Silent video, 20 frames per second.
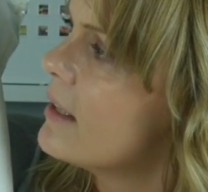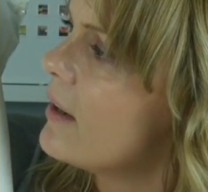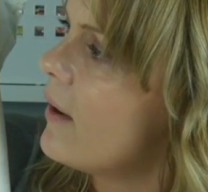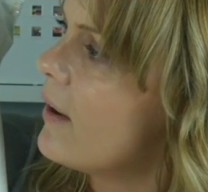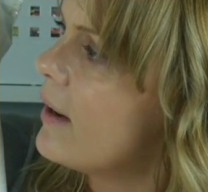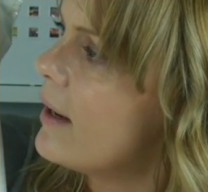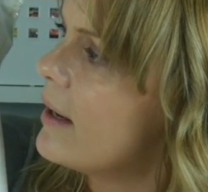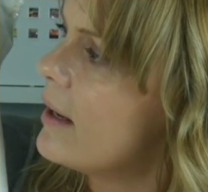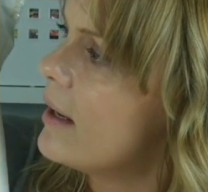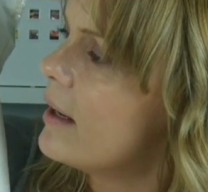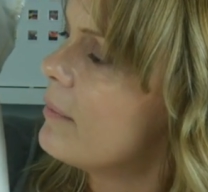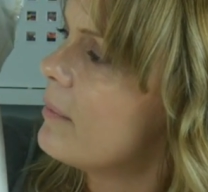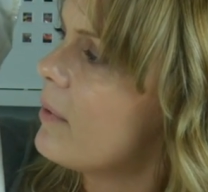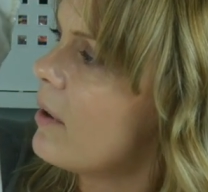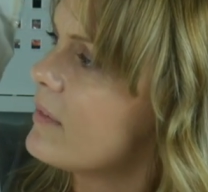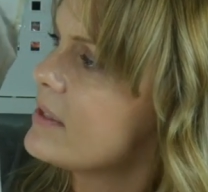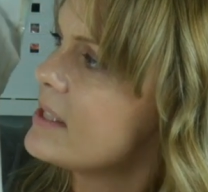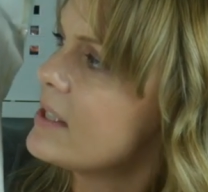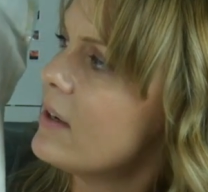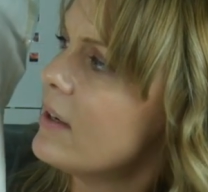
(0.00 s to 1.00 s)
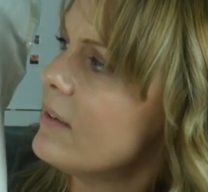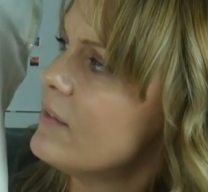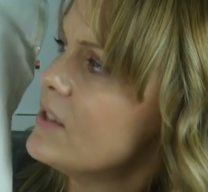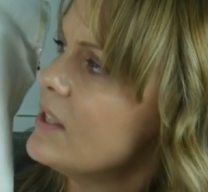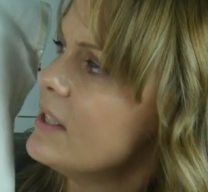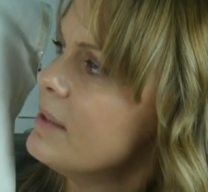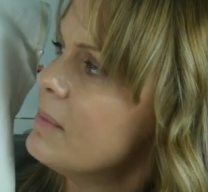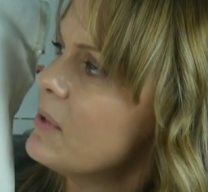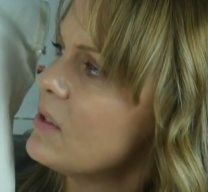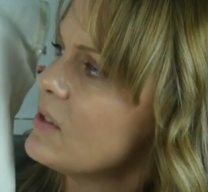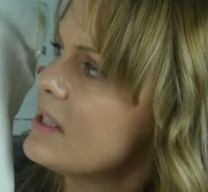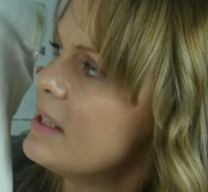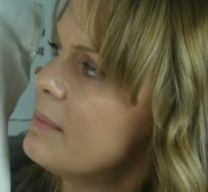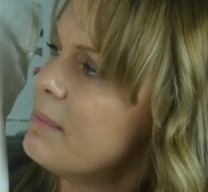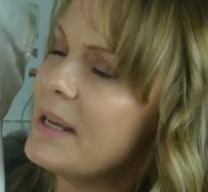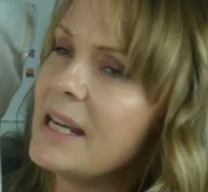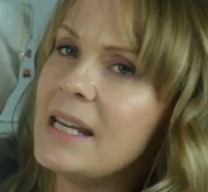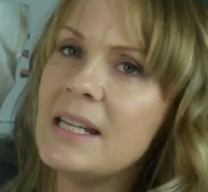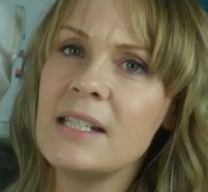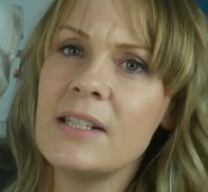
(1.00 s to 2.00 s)
Obviously I've done most of the
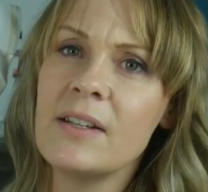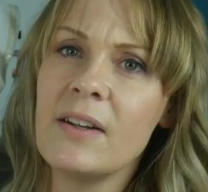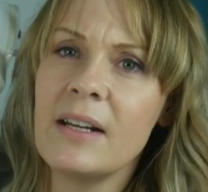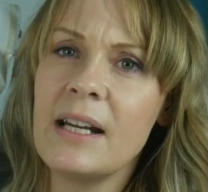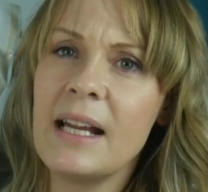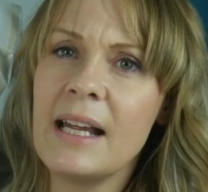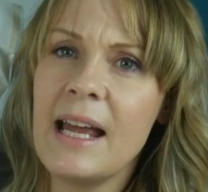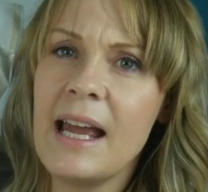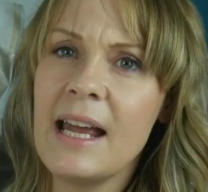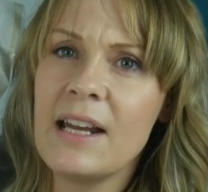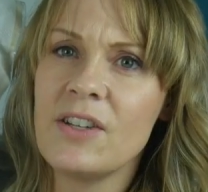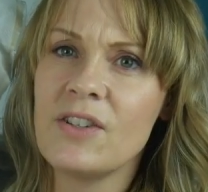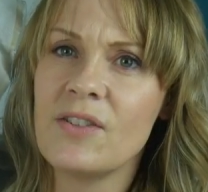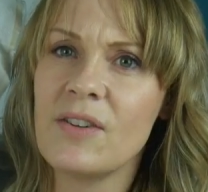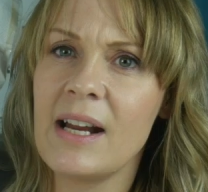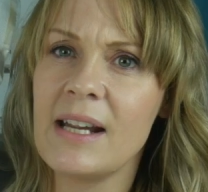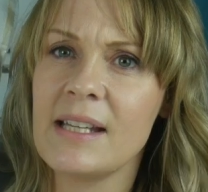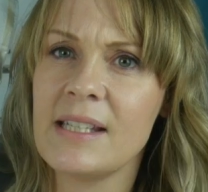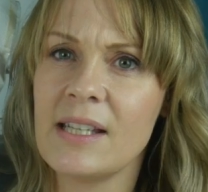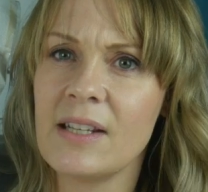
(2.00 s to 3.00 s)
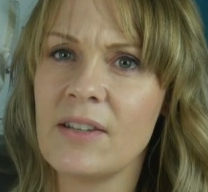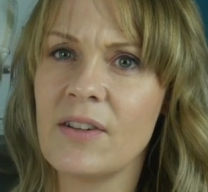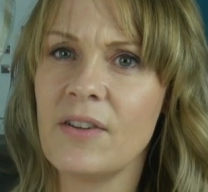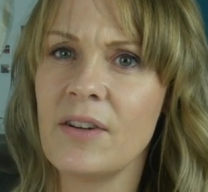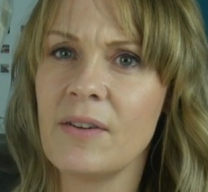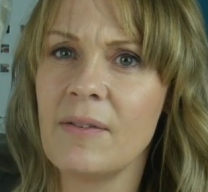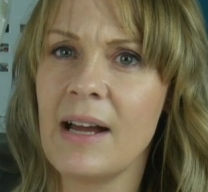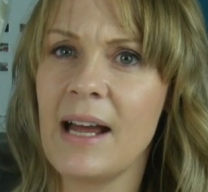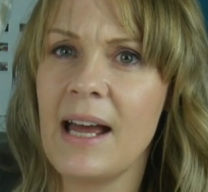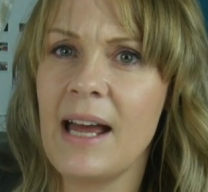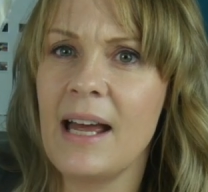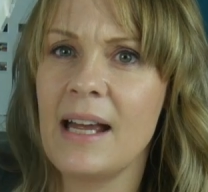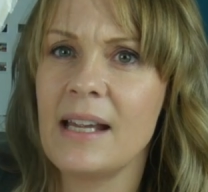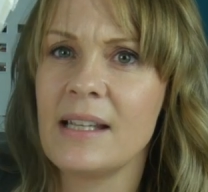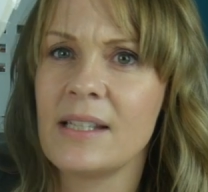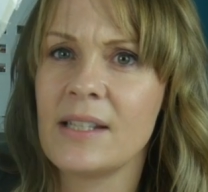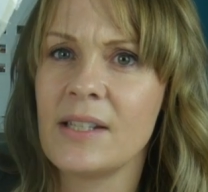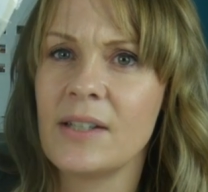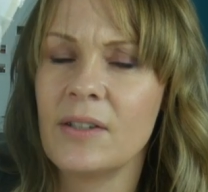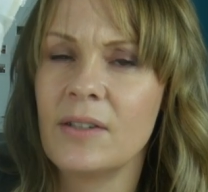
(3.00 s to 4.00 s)
beading on her headdress and through her hair,
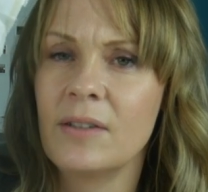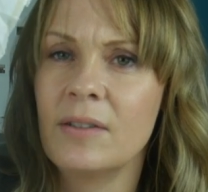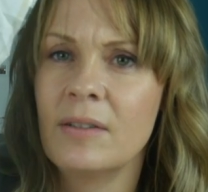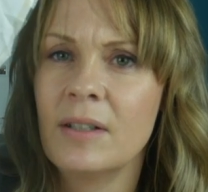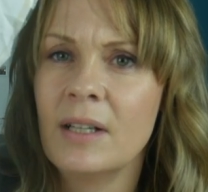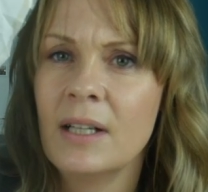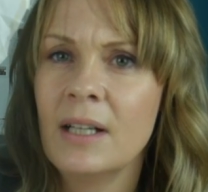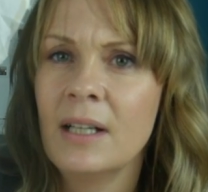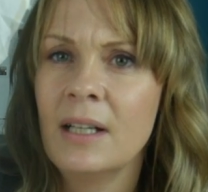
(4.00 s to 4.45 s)
so